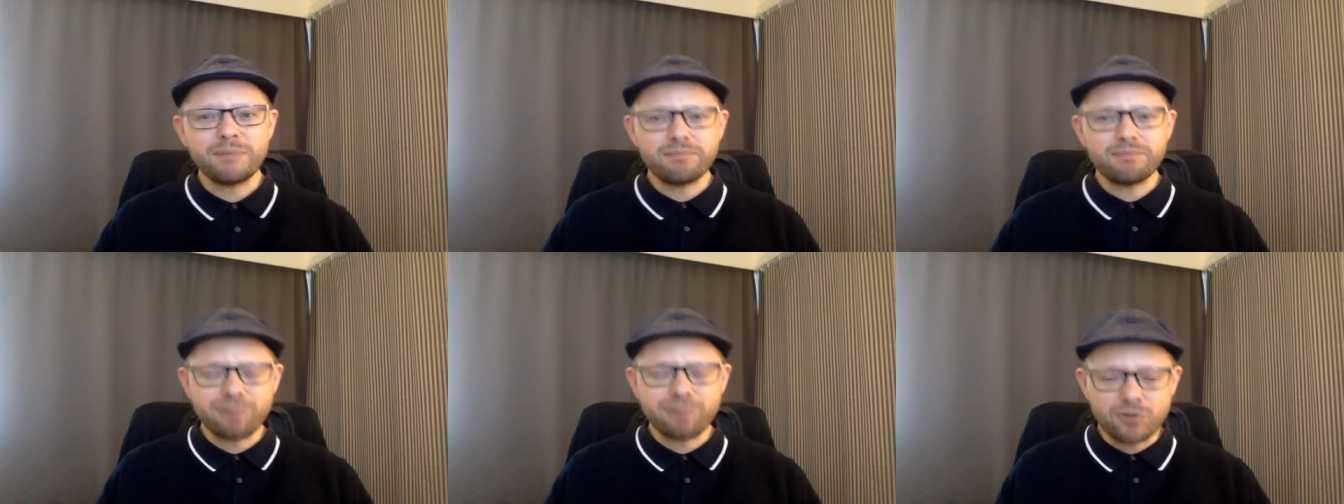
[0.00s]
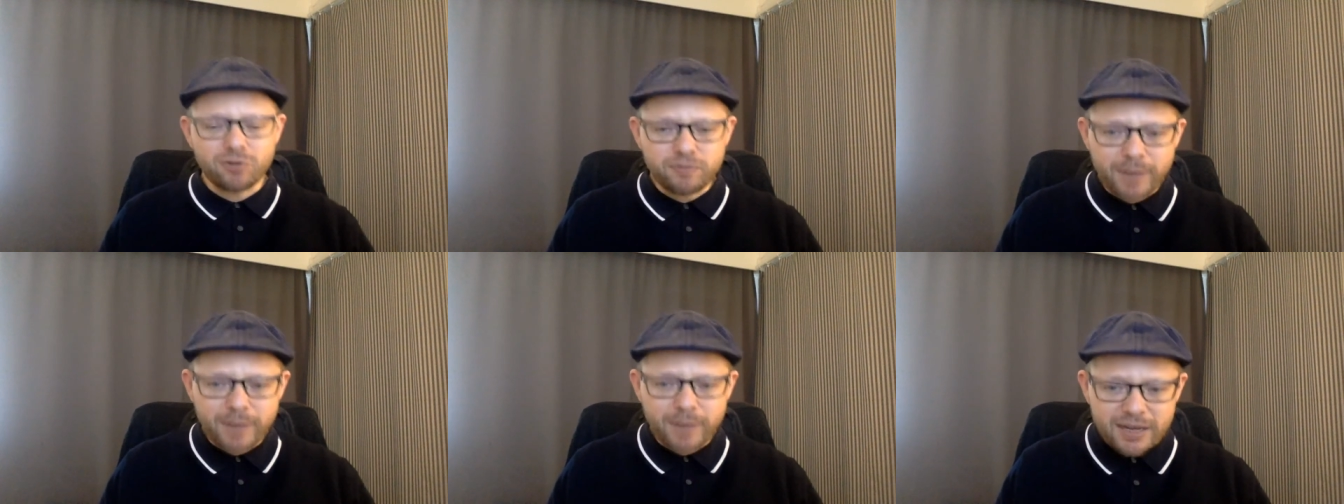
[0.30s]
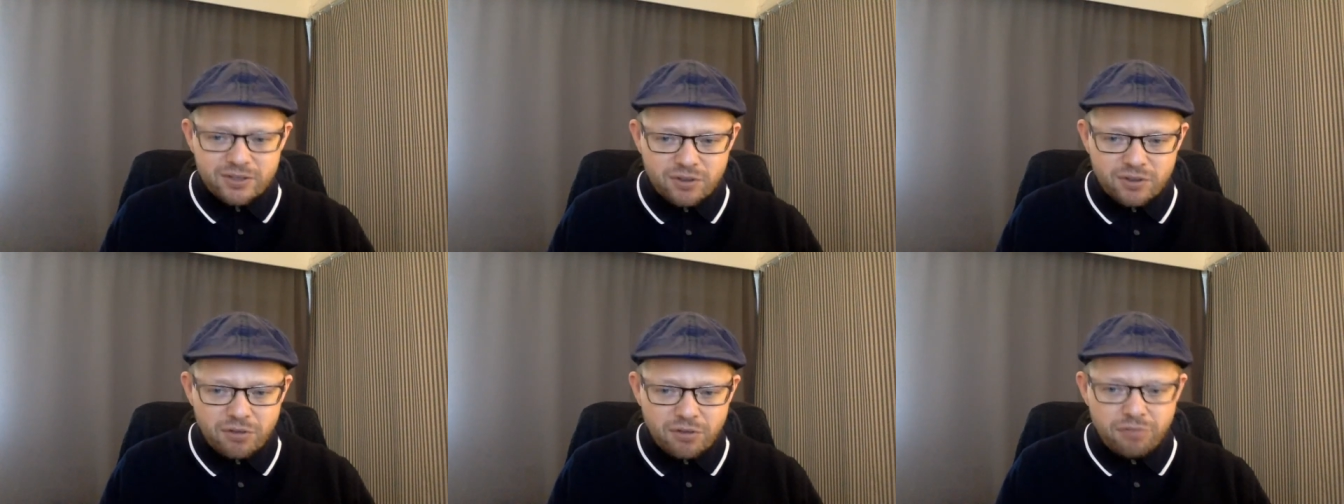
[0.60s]

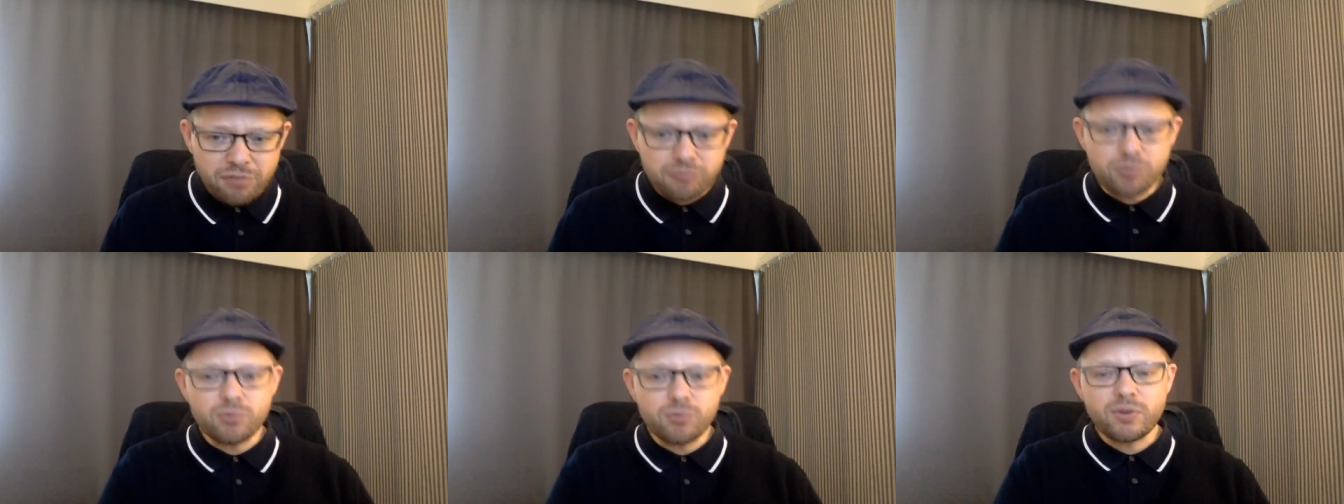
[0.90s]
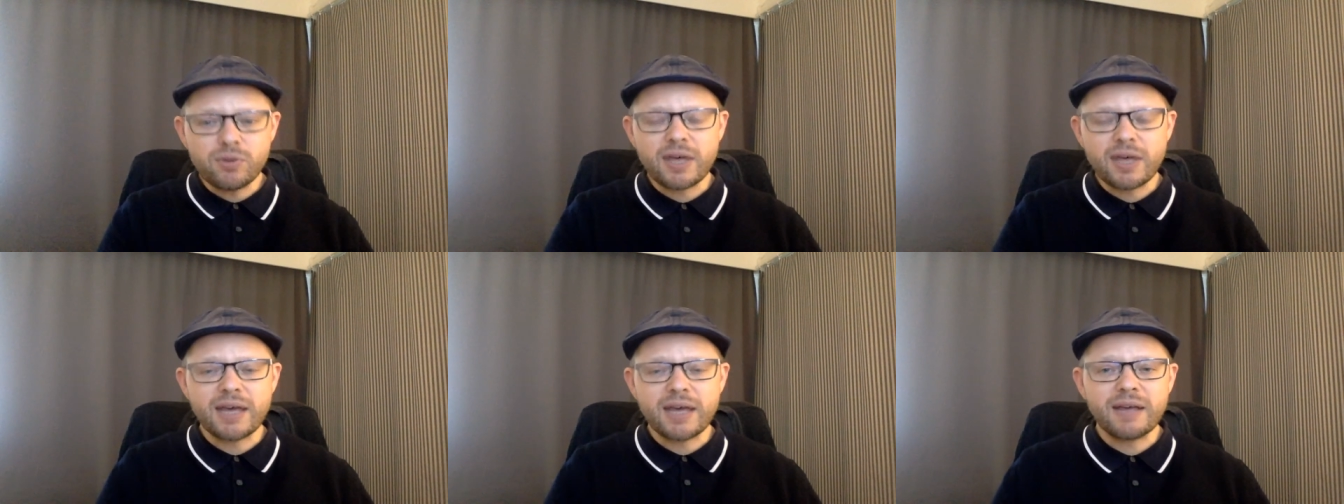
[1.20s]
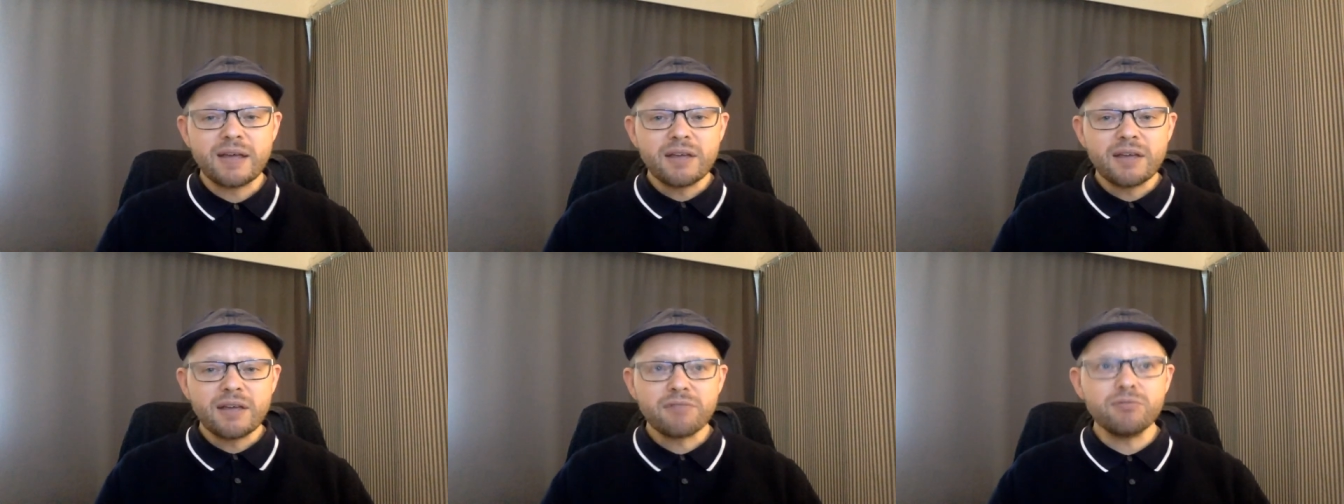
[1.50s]
prospects through
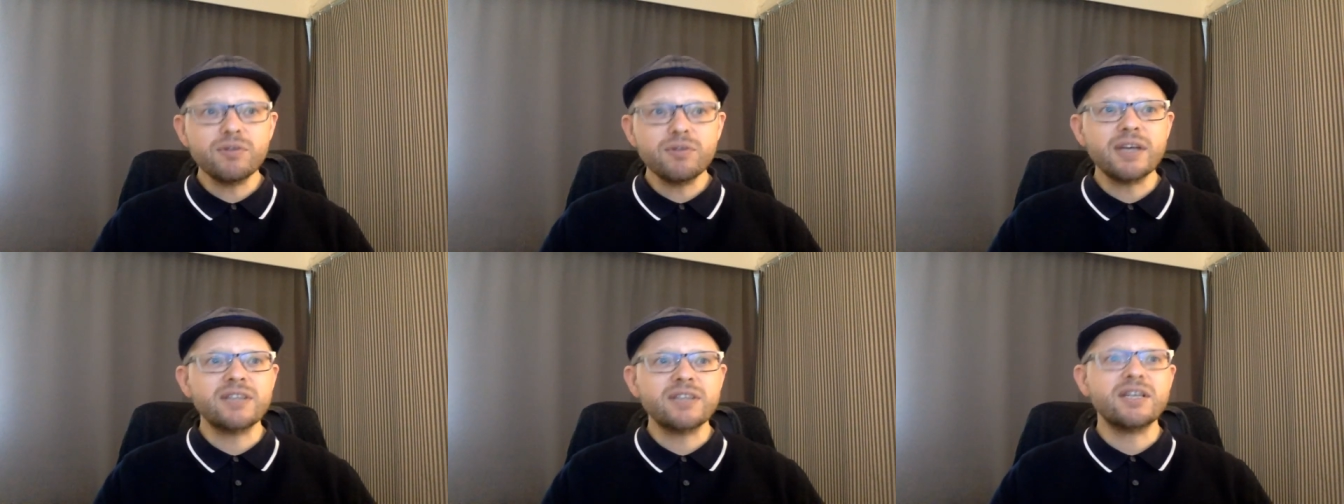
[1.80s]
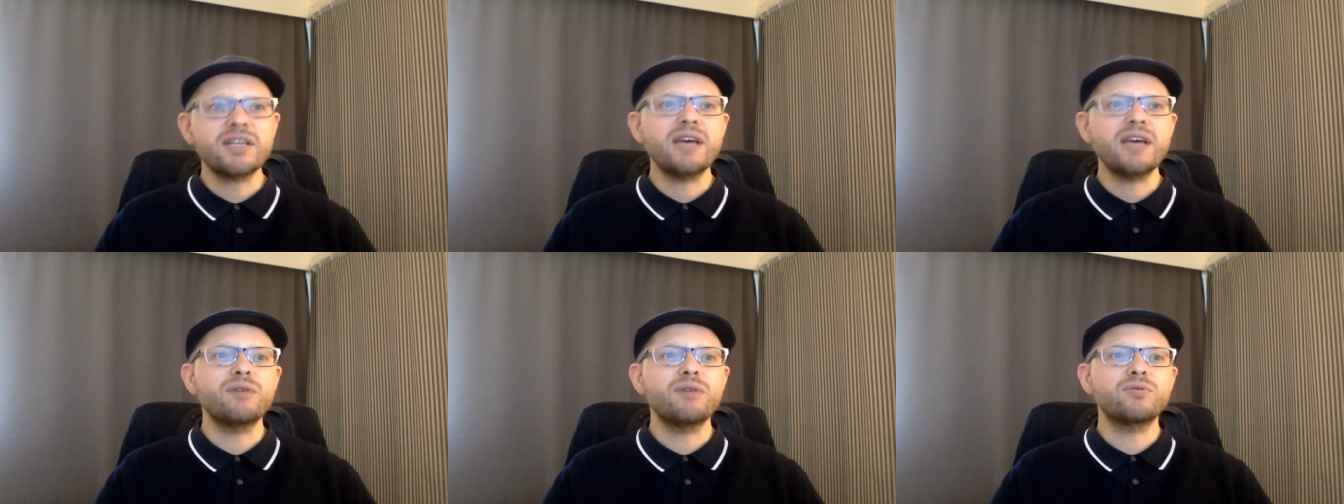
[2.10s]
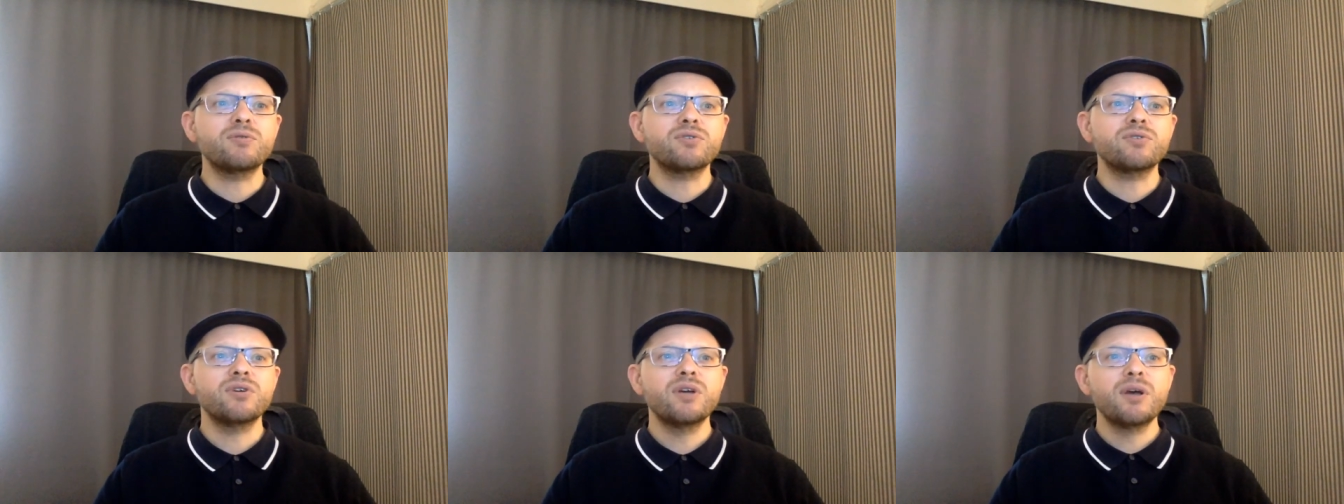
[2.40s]
their
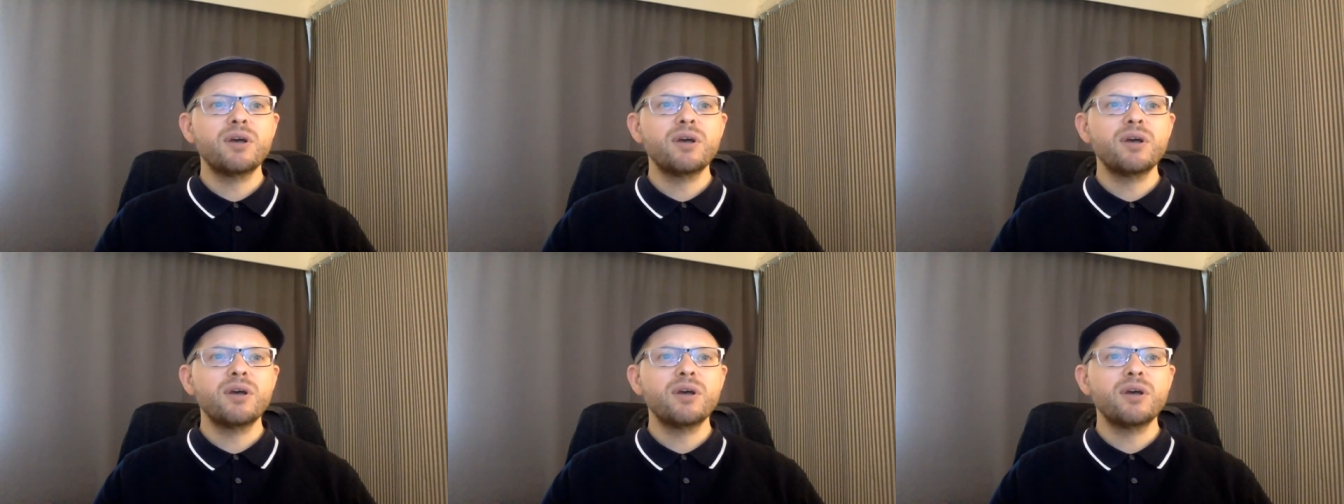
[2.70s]
sales